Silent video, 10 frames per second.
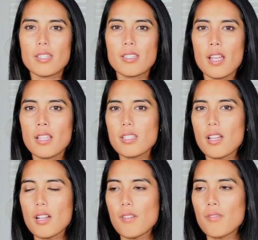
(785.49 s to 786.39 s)
sense
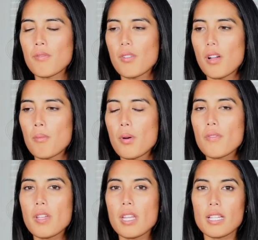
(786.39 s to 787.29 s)
of a
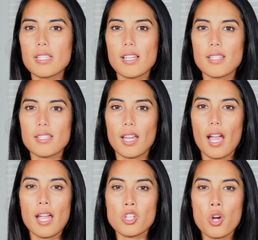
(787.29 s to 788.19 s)
motivating sense, like
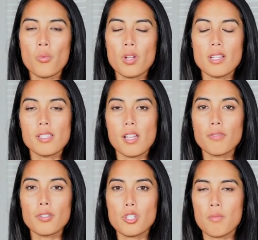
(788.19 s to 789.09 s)
I don't wanna
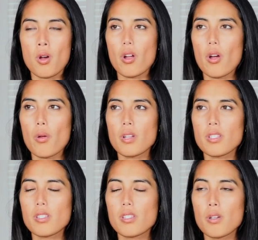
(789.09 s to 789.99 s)
suffer tomorrow. I
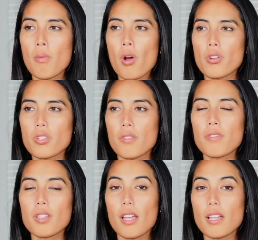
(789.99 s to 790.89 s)
want tomorrow to
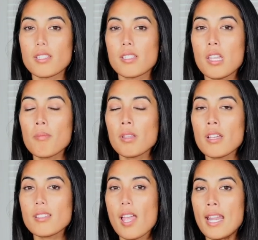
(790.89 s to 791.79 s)
feel as
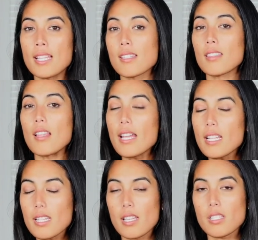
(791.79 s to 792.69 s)
seamless and as
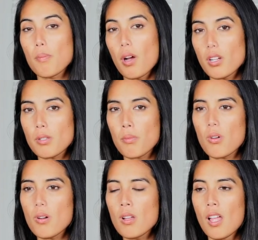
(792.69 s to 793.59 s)
light as
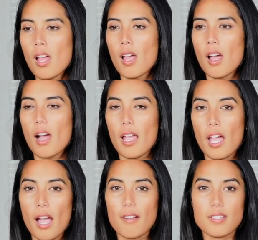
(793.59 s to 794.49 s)
possible. I
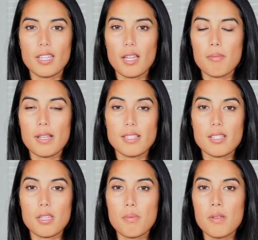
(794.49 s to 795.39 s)
have to get my
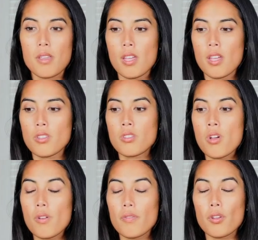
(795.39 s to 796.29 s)
sleep.
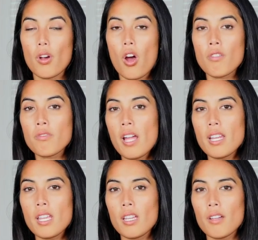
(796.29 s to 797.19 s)
So if you're
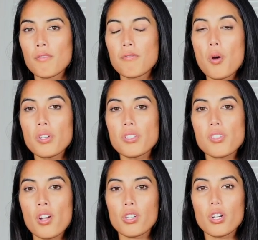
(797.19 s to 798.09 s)
already focused
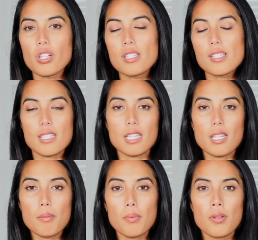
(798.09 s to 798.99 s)
on good
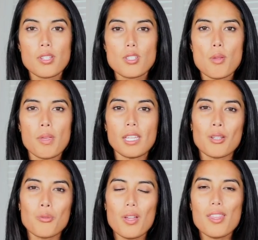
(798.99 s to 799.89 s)
sleep to
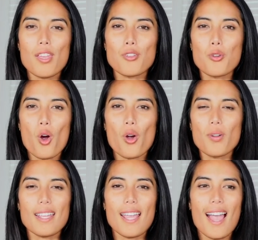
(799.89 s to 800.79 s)
begin with, if you
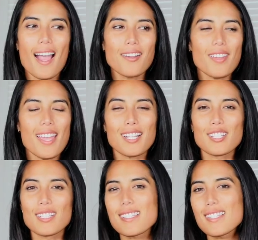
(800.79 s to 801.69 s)
already have a
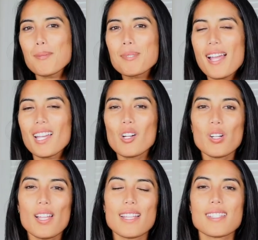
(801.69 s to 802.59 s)
good sleep
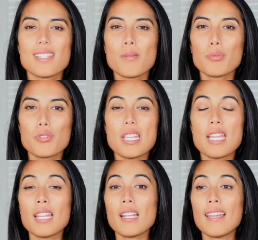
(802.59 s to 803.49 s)
cycle and sleep
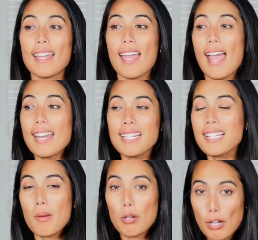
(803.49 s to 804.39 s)
routine,
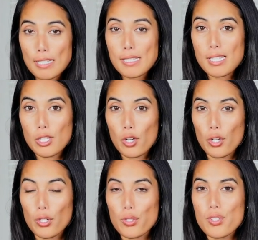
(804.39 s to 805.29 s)
anytime a crisis
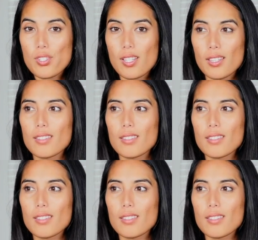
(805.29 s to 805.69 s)
occurs,